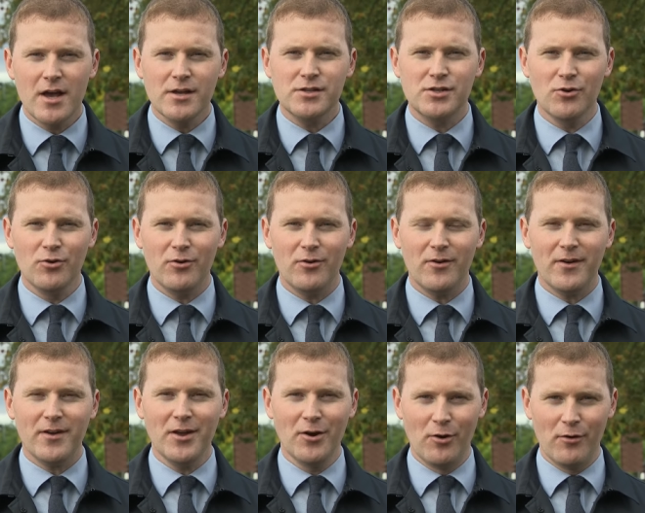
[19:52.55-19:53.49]
So
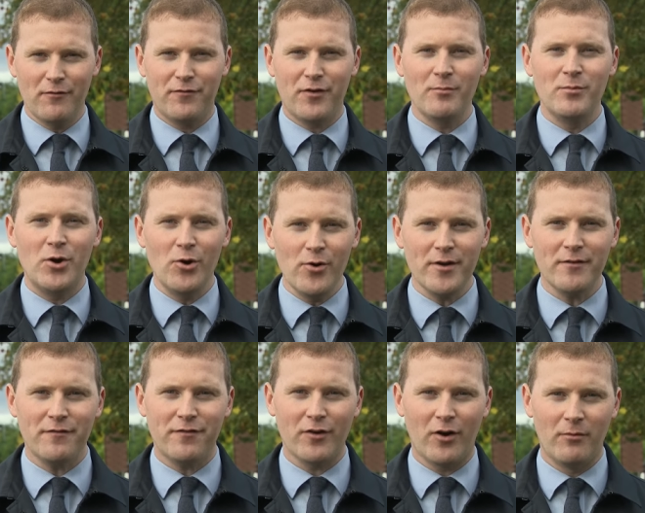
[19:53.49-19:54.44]
you know, from
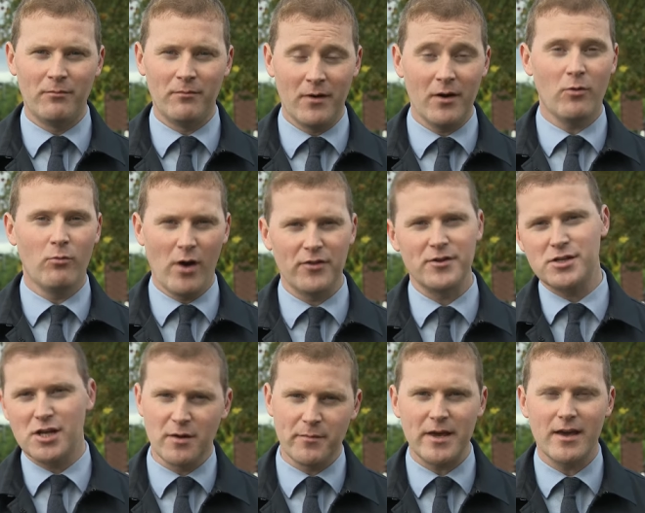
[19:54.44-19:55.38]
going from, well, there's
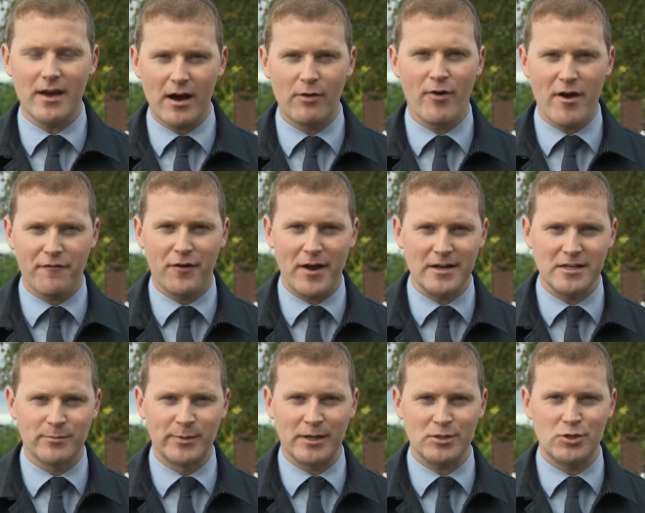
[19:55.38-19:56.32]
going to be a
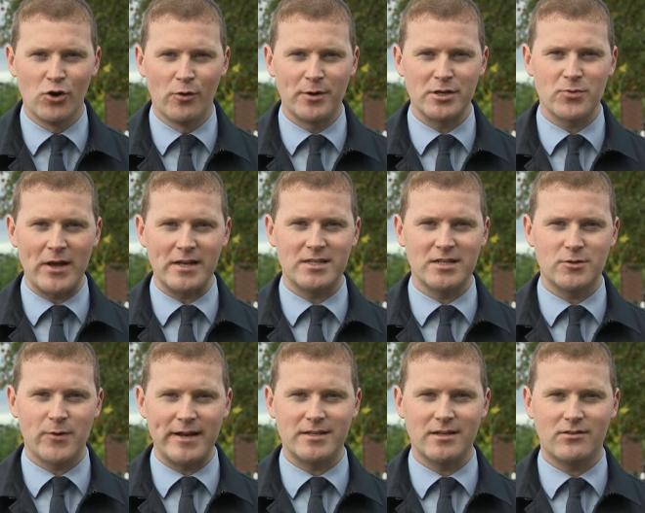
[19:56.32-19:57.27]
referendum in October
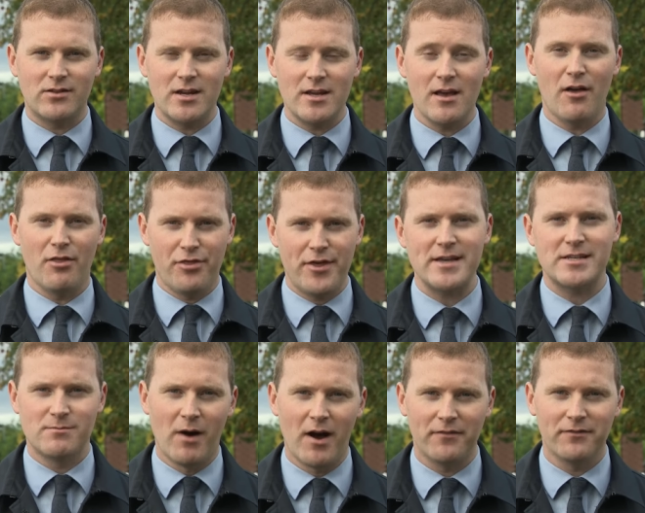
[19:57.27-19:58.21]
2023
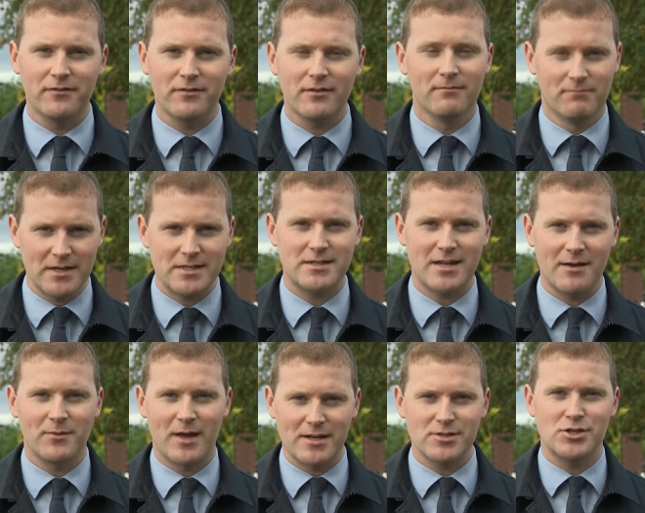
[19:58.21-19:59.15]
this month, this
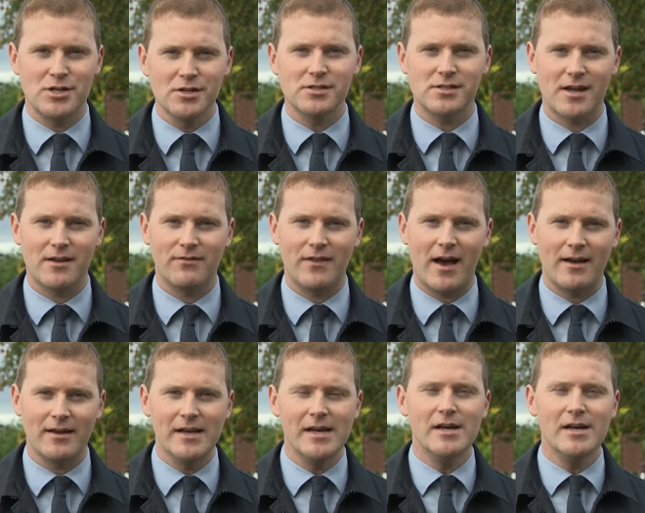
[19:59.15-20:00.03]
time last year saying that,